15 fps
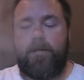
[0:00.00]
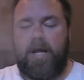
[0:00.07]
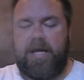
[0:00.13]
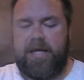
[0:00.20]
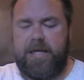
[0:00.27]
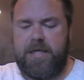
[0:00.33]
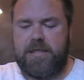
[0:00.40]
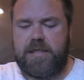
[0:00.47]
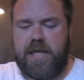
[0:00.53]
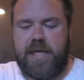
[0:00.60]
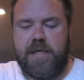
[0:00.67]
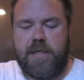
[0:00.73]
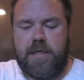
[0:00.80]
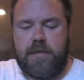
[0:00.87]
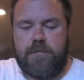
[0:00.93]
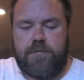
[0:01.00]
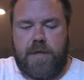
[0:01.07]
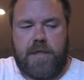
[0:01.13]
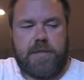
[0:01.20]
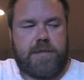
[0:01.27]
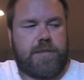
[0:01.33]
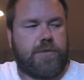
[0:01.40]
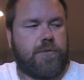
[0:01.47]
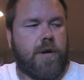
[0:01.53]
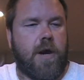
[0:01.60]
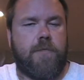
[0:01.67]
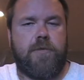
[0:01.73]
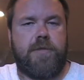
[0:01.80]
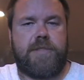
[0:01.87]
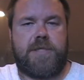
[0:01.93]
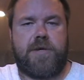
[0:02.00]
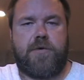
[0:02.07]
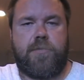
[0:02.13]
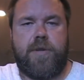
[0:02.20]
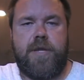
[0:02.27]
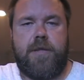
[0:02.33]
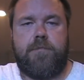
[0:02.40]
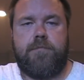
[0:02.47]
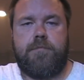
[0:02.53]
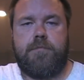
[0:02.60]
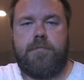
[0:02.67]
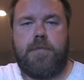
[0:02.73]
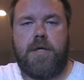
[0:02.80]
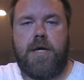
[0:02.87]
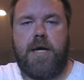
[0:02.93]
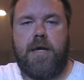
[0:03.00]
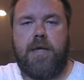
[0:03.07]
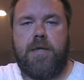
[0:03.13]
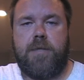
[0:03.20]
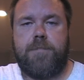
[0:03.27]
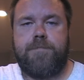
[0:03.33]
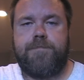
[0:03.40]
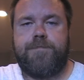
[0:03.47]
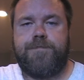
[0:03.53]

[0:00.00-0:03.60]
It is like a strawberries and cream. I